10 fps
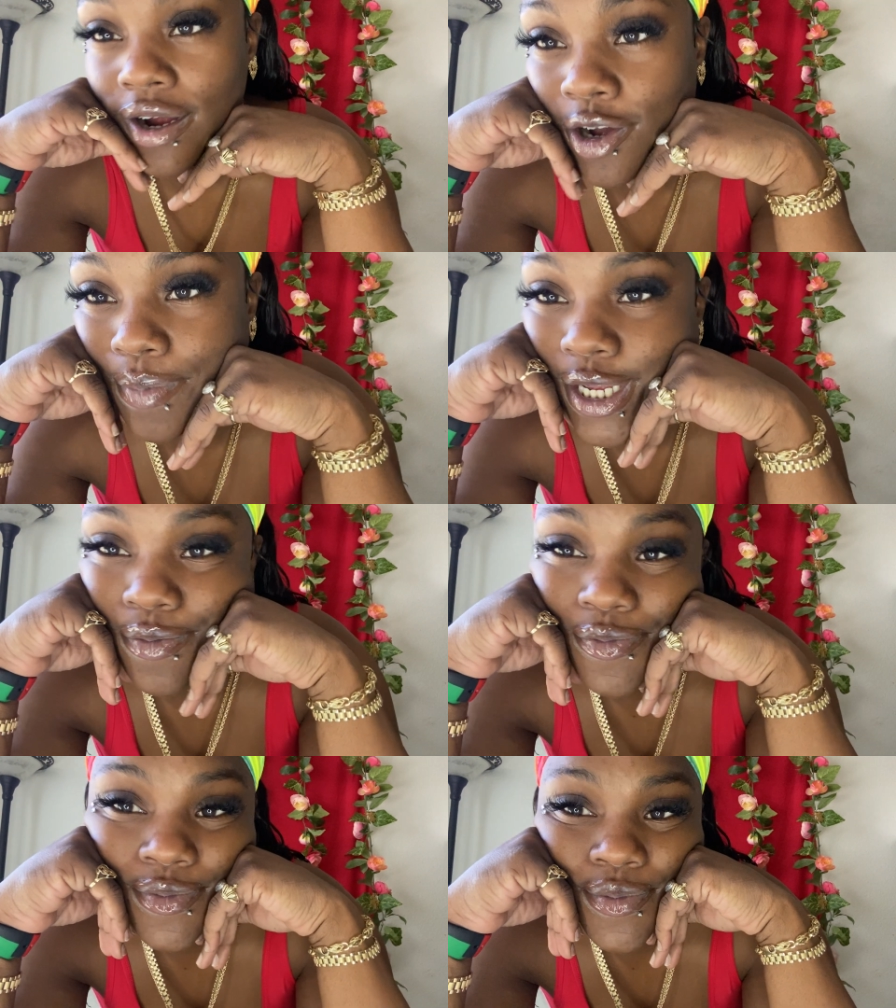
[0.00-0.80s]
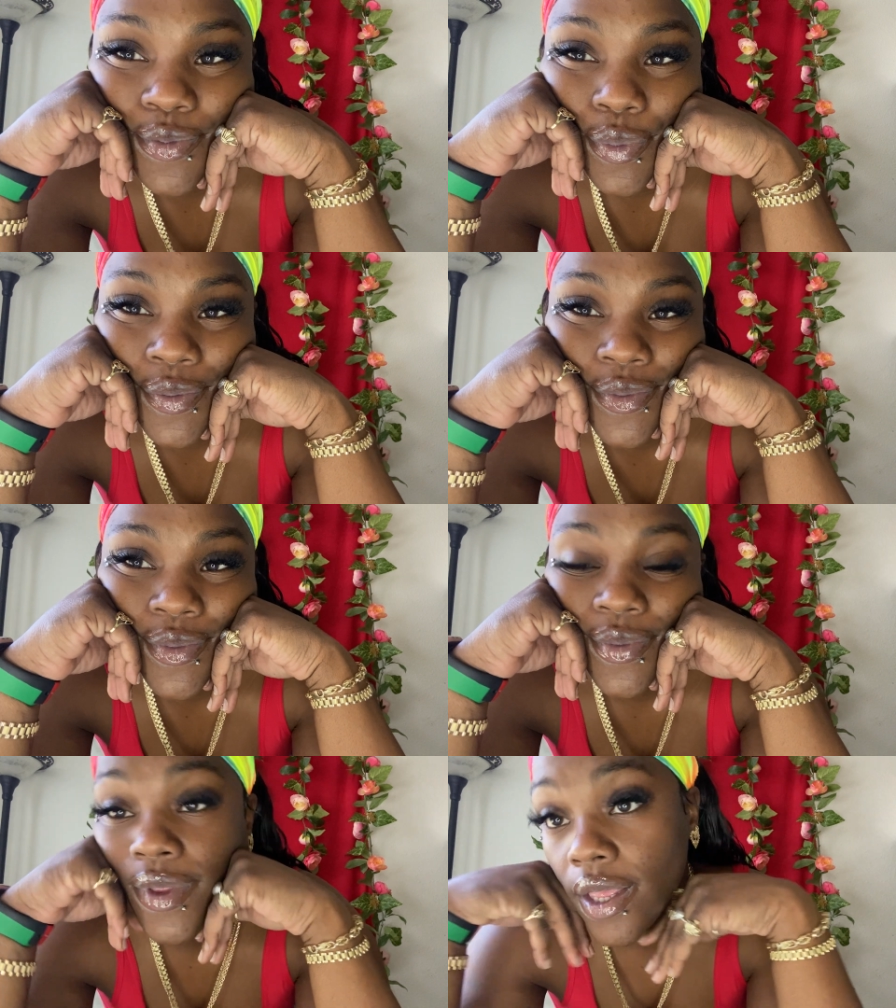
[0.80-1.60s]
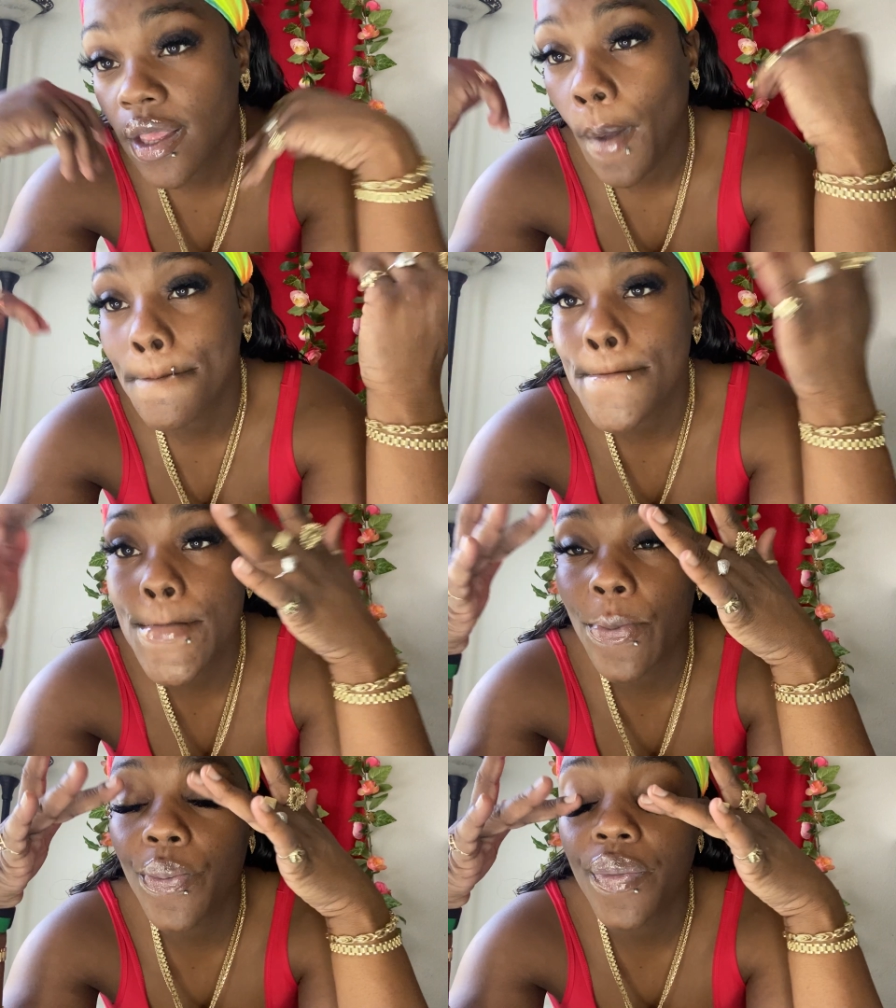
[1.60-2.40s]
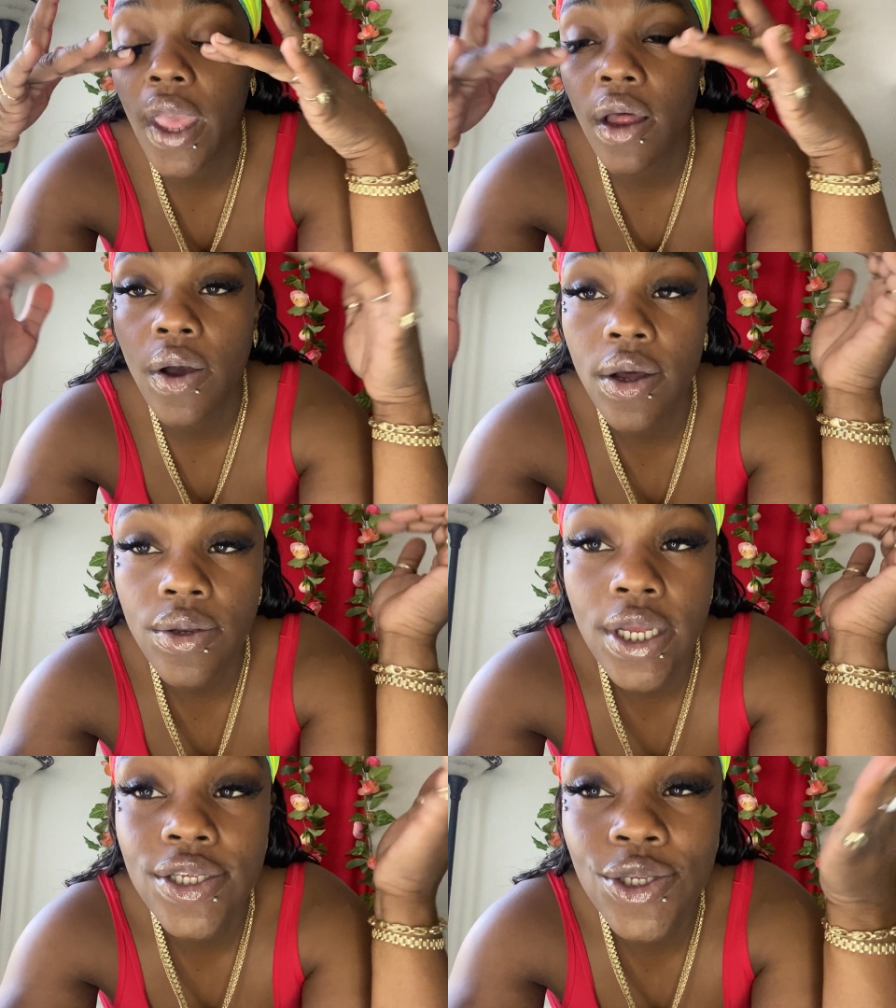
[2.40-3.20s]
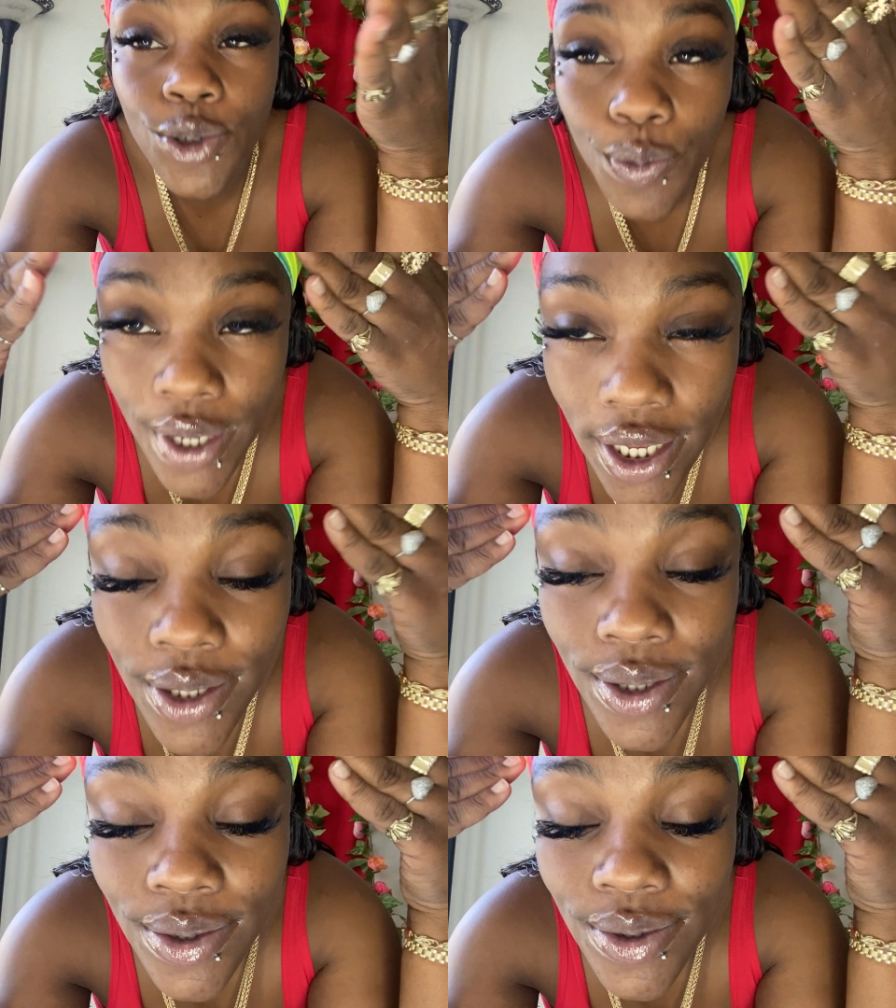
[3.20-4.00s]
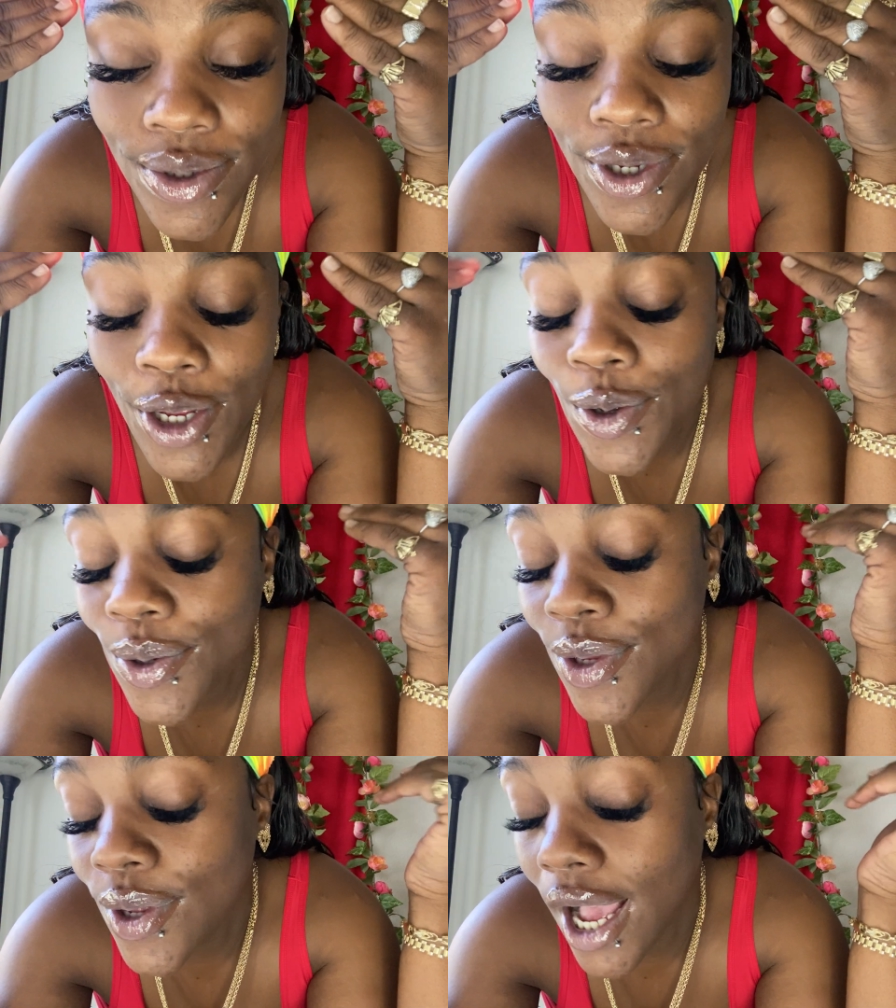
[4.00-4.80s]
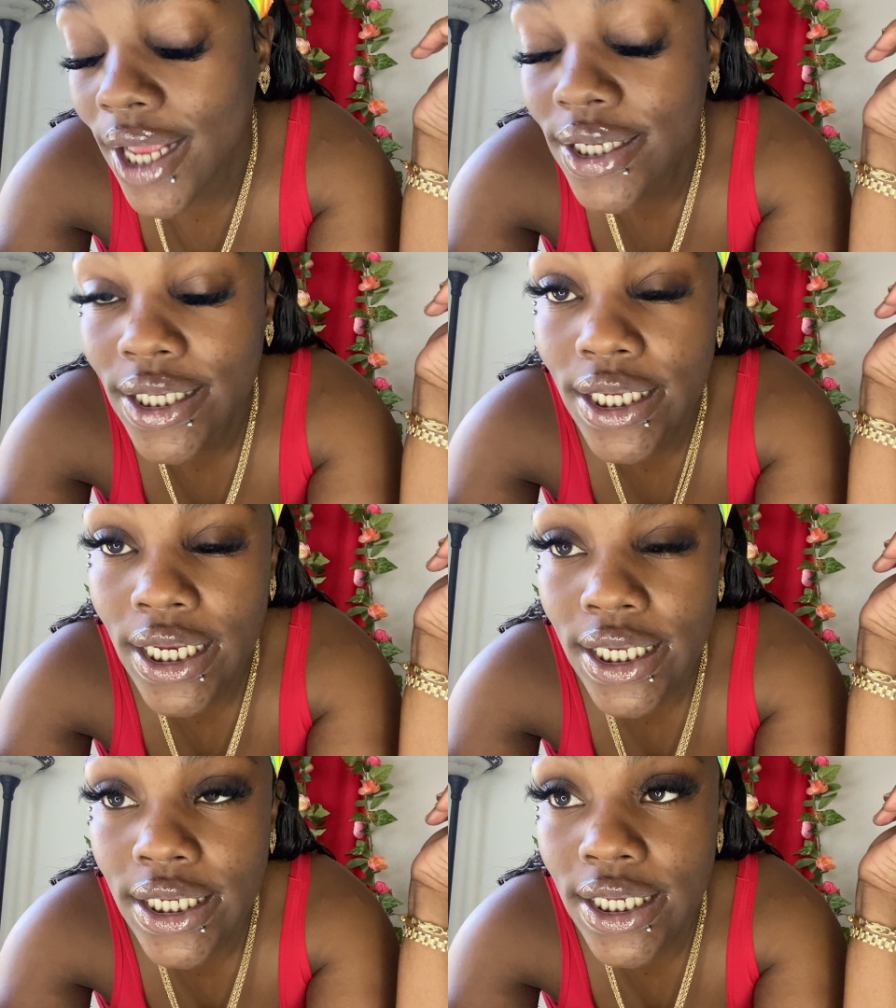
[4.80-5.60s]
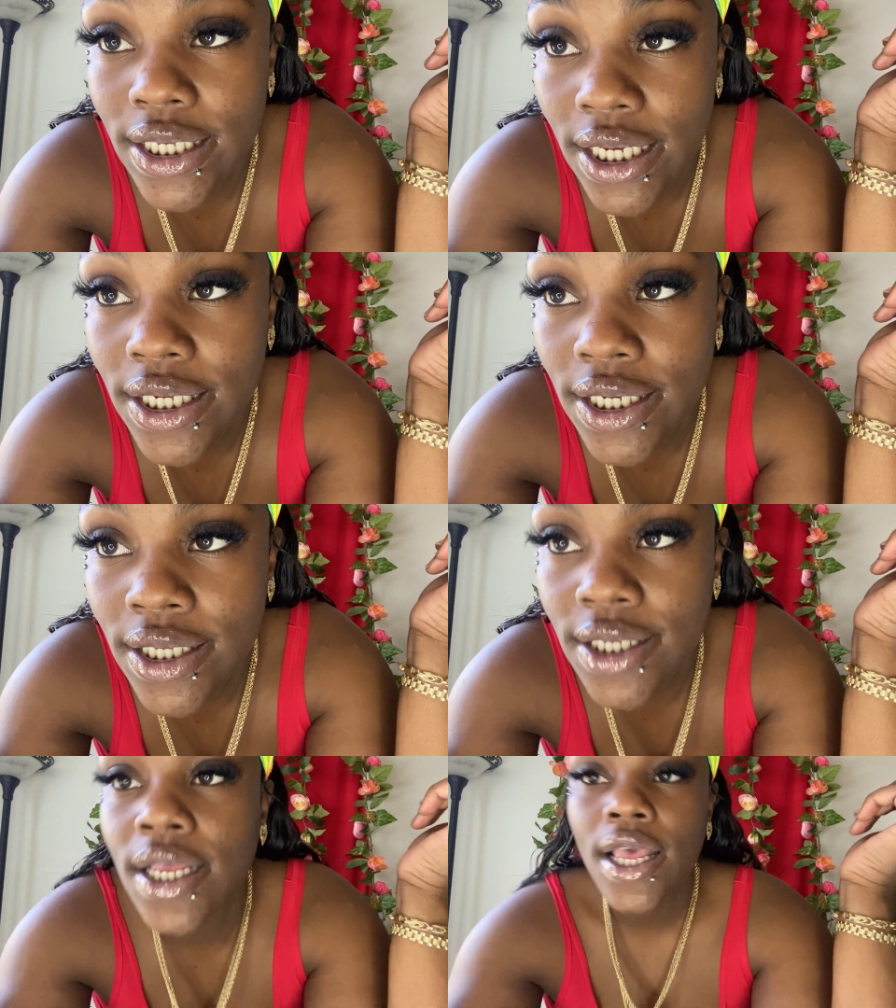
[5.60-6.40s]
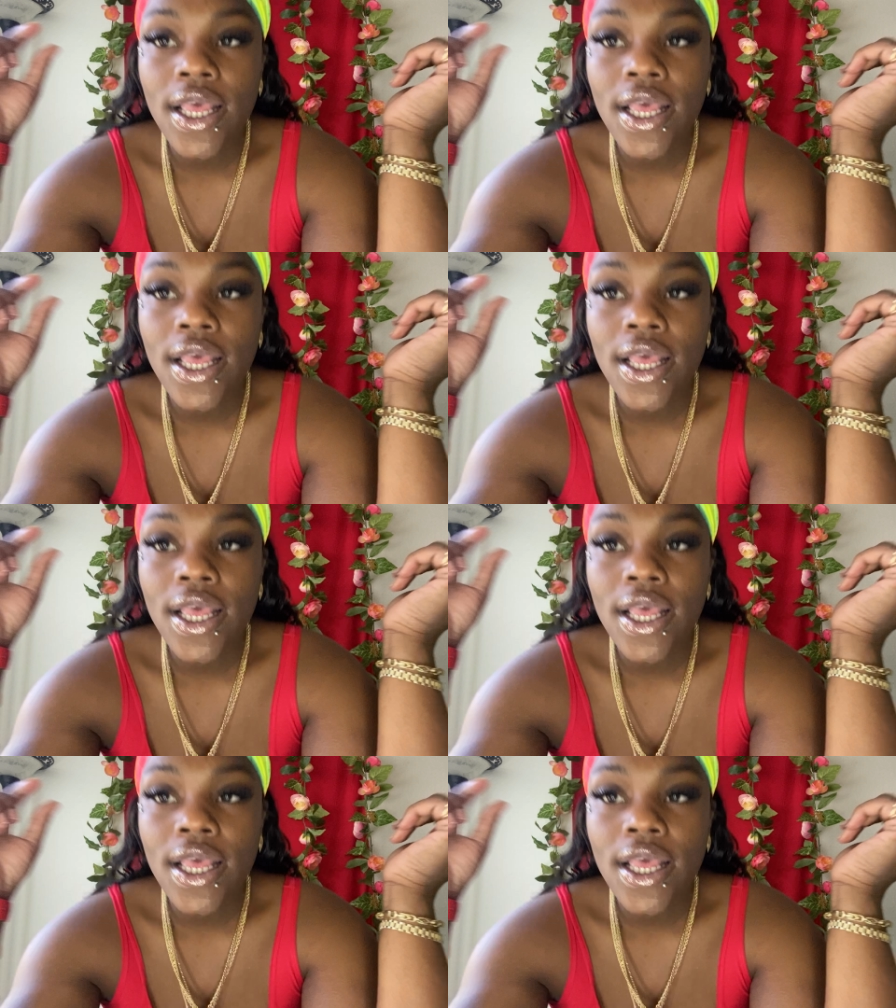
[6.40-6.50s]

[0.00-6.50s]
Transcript: are on me. Mm -hmm. Oh, oh, let's zoom in so you, you guys can see these extensions.